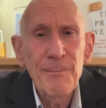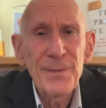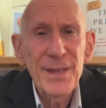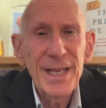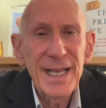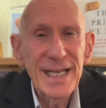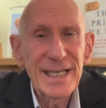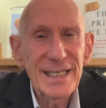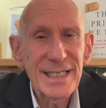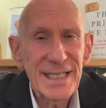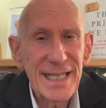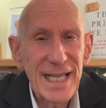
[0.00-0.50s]

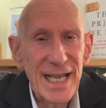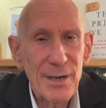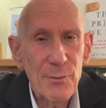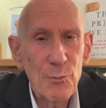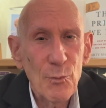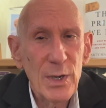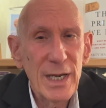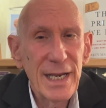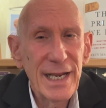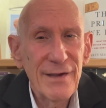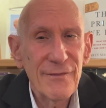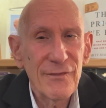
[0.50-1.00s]
is that
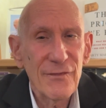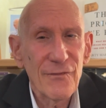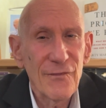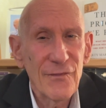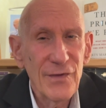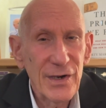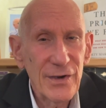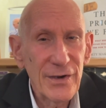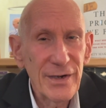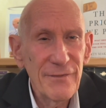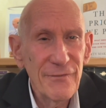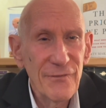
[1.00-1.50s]
we have
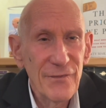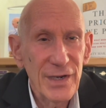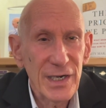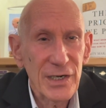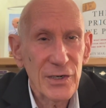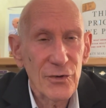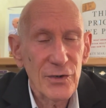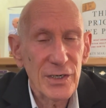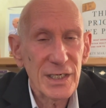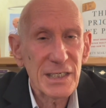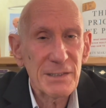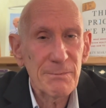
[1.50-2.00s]
very
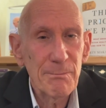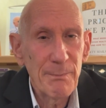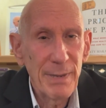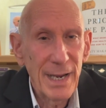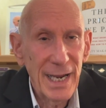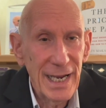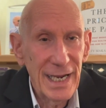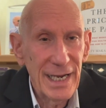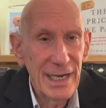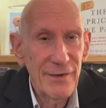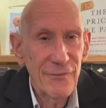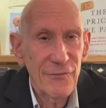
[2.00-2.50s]
vigorous pay